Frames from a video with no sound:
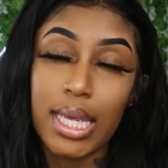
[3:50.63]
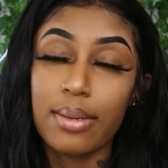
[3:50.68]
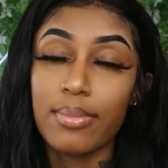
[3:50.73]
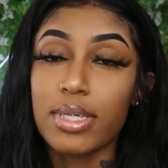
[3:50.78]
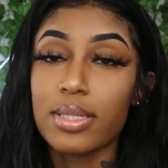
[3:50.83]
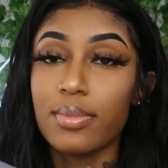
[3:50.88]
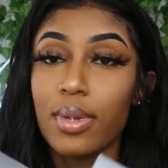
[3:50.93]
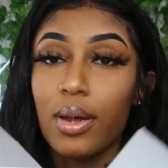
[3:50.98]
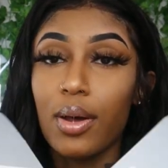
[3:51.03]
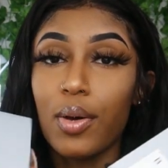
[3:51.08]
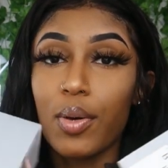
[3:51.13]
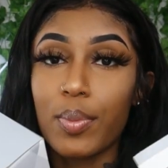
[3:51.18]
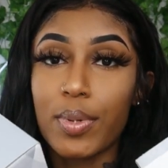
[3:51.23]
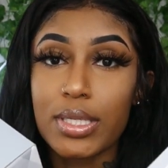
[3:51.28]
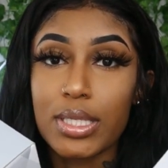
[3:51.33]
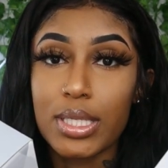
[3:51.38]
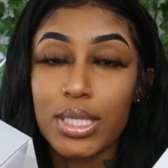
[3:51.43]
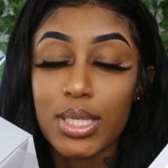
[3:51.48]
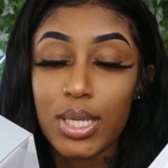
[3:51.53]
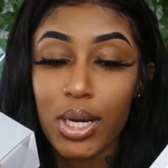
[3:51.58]
Same as my old
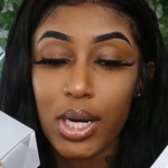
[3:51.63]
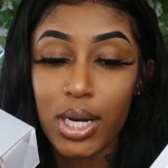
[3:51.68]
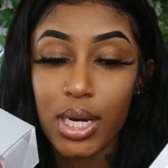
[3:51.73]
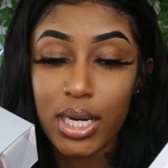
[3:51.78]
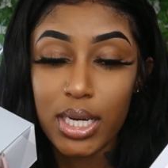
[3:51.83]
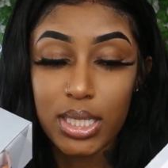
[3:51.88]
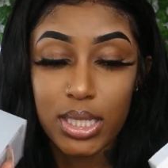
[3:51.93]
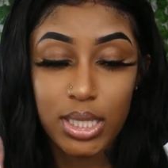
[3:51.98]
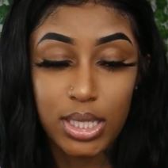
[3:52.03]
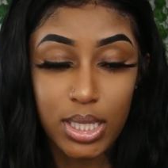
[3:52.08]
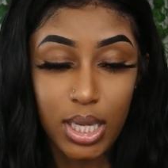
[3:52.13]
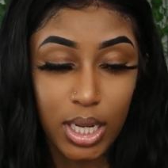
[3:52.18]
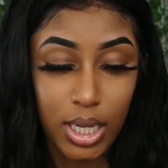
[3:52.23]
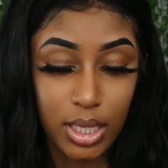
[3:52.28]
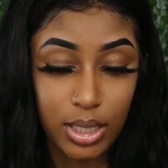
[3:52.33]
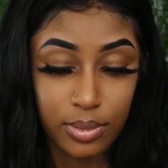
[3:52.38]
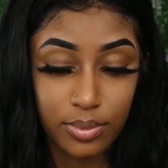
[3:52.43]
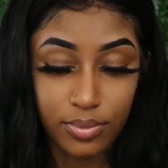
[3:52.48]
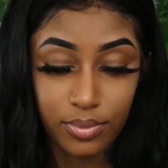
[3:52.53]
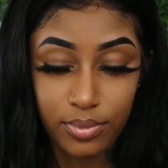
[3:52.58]
business cards.
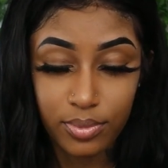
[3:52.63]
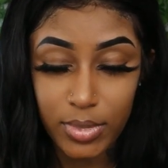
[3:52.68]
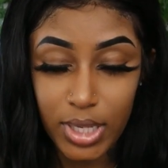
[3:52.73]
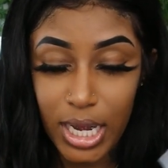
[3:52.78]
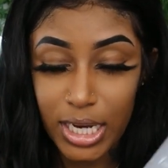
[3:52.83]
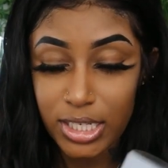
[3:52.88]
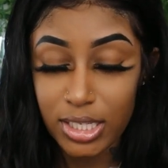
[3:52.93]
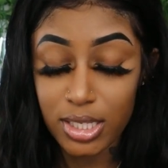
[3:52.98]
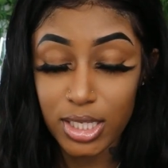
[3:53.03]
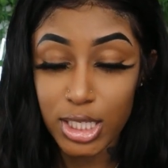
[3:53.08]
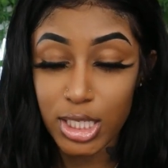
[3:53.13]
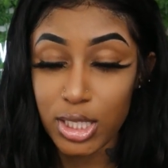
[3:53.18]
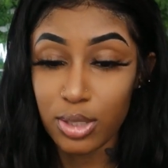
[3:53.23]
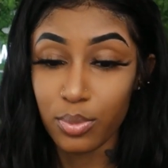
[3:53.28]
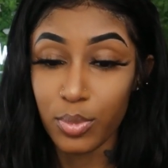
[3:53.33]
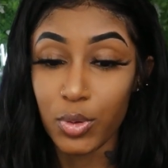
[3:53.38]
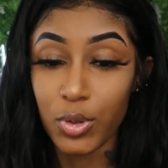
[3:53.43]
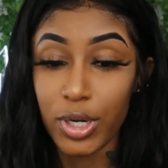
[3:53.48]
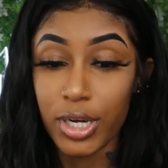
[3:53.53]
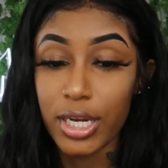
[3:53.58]
I just needed
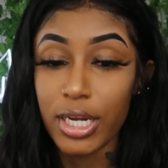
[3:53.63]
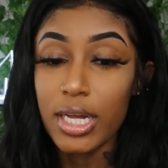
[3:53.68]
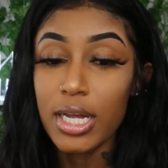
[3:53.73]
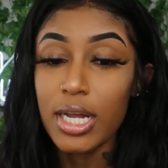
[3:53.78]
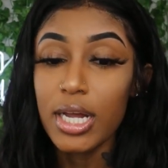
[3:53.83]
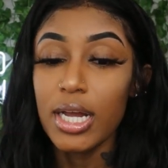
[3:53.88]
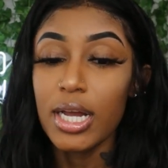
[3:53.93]
some more.